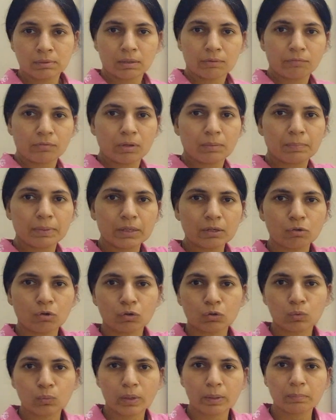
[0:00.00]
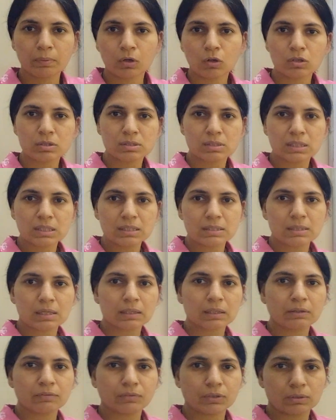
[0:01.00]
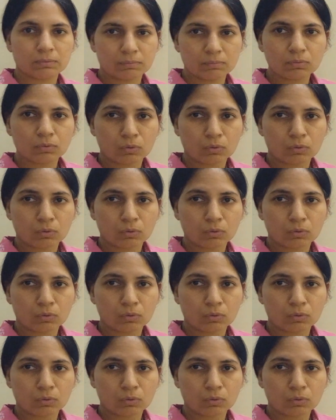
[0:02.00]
will be congruent because these are given.